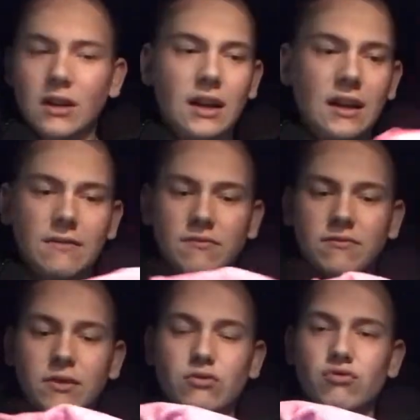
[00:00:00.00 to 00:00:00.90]
Like,
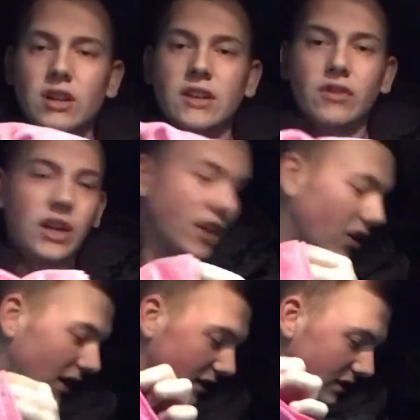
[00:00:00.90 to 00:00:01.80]
feels really
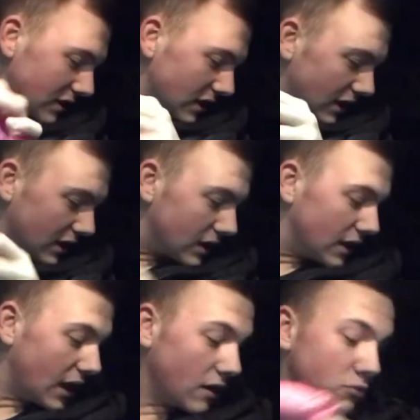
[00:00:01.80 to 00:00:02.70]
nice,
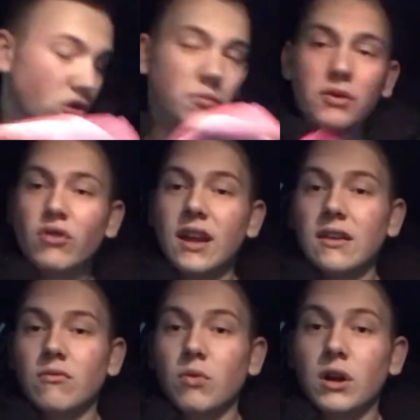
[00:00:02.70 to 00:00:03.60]
and I'm sure it'd be great
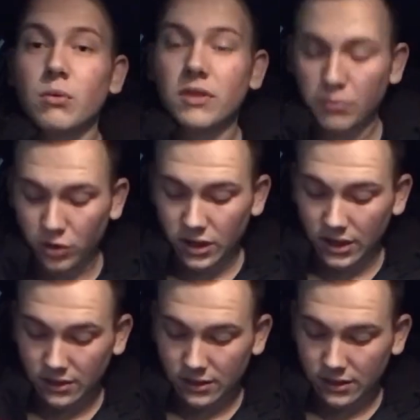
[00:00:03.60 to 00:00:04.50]
working with the
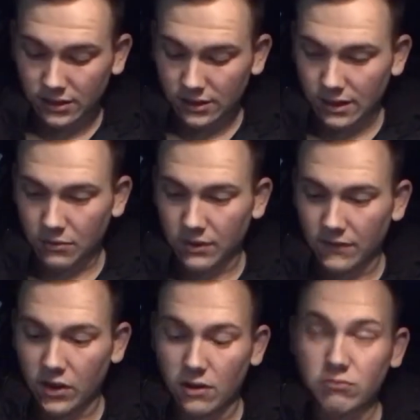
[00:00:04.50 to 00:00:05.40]
products that we've
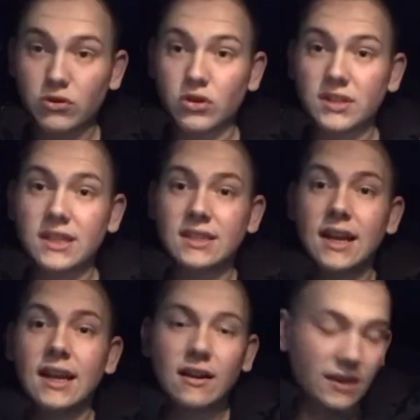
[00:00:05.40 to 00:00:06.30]
got sent
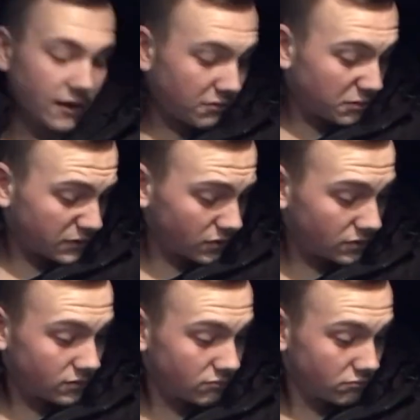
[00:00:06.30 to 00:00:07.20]
today, lucky enough,
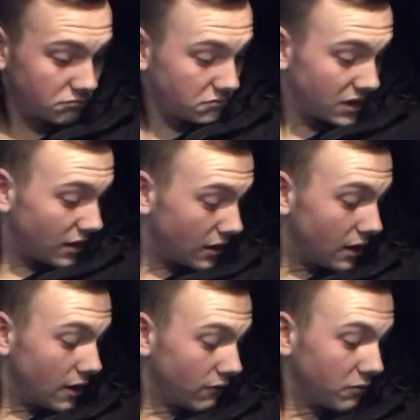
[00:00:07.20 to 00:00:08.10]
because
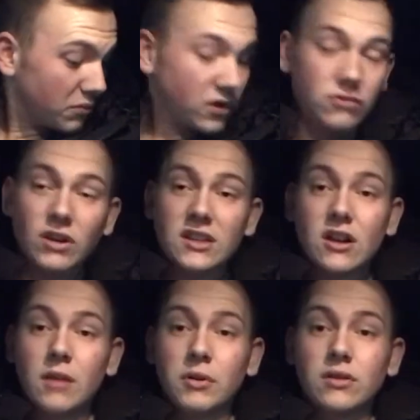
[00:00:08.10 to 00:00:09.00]
from
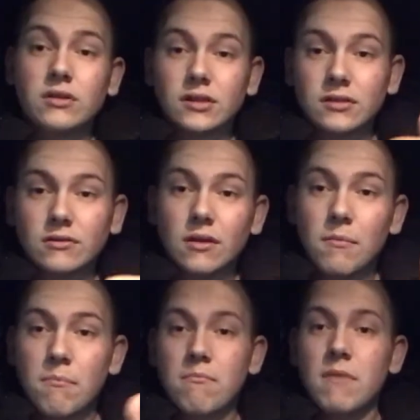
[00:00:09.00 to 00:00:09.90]
Becauseracecarbox.
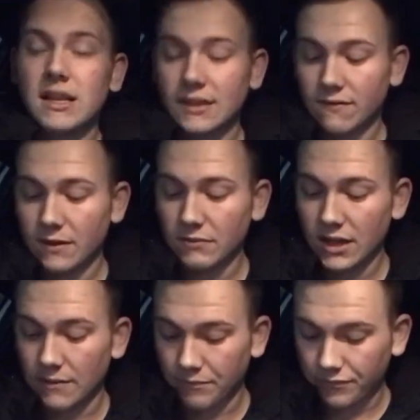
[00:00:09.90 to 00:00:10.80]
Massive thumbs up.